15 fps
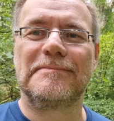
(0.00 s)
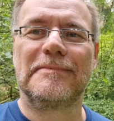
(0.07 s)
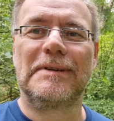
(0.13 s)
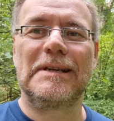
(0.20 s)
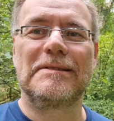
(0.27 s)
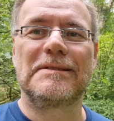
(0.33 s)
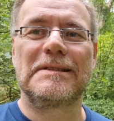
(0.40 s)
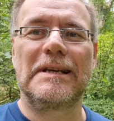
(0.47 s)
We
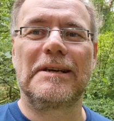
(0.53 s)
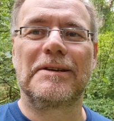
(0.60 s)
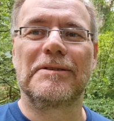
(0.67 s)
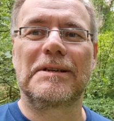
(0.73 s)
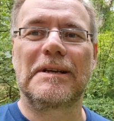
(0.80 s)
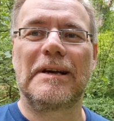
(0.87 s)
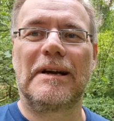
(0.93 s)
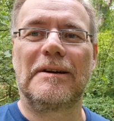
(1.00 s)
need to take
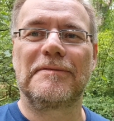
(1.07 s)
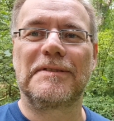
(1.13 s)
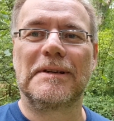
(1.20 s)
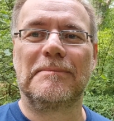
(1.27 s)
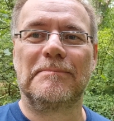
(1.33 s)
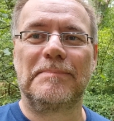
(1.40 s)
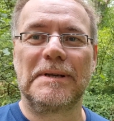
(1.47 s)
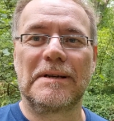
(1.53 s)
good care of
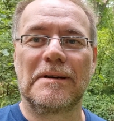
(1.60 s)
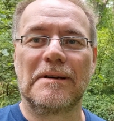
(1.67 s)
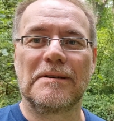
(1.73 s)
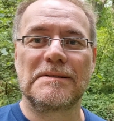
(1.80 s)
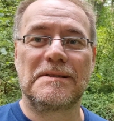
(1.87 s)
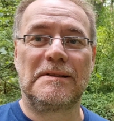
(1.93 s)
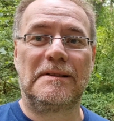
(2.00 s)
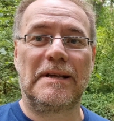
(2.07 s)
them
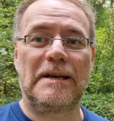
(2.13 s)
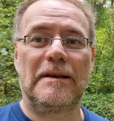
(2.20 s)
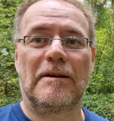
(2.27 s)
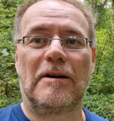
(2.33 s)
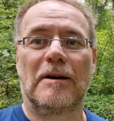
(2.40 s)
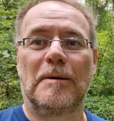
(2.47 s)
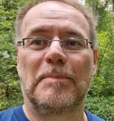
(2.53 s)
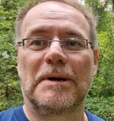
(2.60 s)
because they
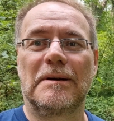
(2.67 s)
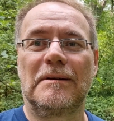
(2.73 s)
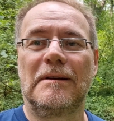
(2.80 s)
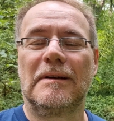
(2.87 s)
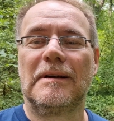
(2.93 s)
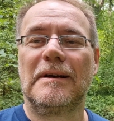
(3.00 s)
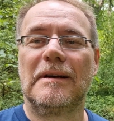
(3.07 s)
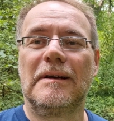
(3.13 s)
harbor
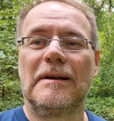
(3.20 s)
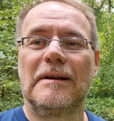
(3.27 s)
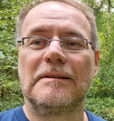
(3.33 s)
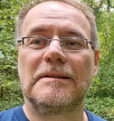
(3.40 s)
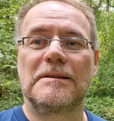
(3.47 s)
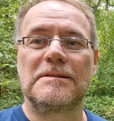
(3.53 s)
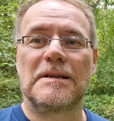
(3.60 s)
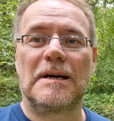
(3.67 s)

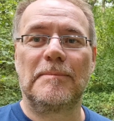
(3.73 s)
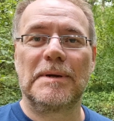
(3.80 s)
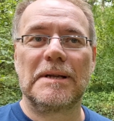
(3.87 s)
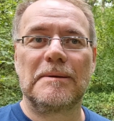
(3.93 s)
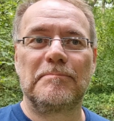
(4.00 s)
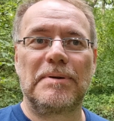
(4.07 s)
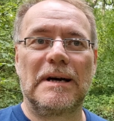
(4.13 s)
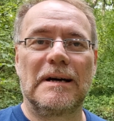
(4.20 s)
the
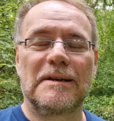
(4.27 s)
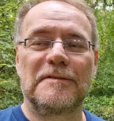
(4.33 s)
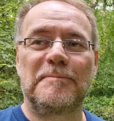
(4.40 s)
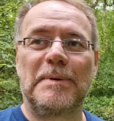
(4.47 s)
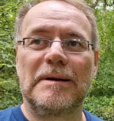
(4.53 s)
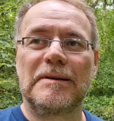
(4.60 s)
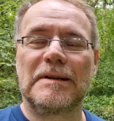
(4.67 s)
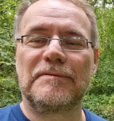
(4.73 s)
dominant part of
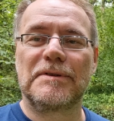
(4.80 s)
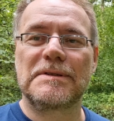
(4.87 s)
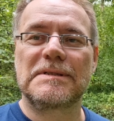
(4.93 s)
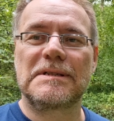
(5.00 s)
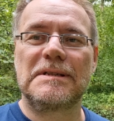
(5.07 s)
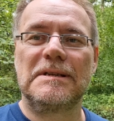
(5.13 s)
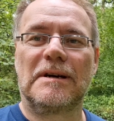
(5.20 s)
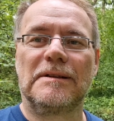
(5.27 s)

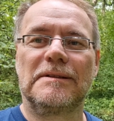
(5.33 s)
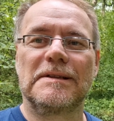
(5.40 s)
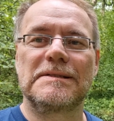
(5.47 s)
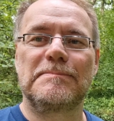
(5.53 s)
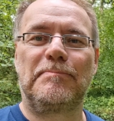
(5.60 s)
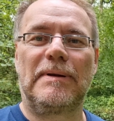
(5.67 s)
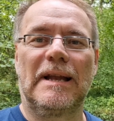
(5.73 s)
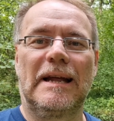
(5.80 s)
biodiversity on this
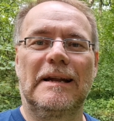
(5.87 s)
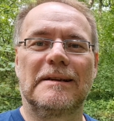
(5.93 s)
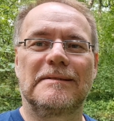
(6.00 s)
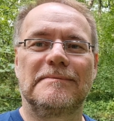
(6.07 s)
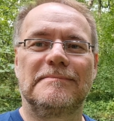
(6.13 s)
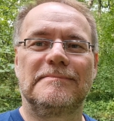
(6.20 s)
planet.